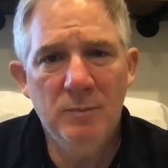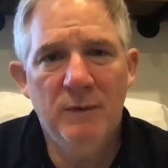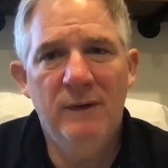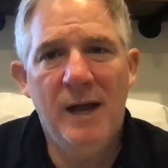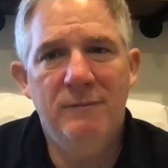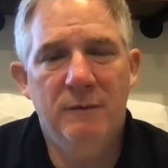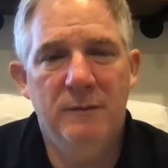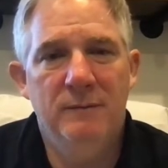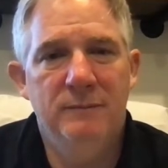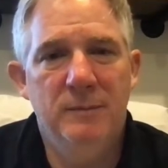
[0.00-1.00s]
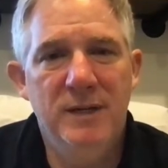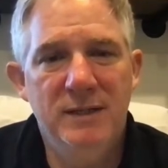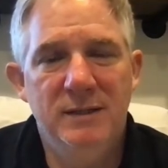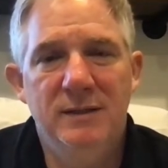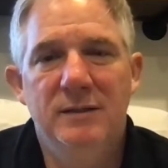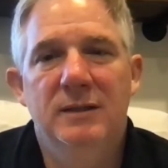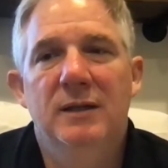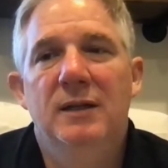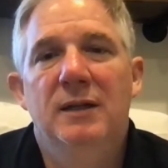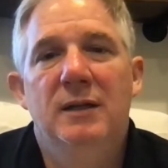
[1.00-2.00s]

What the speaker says: provide for the business.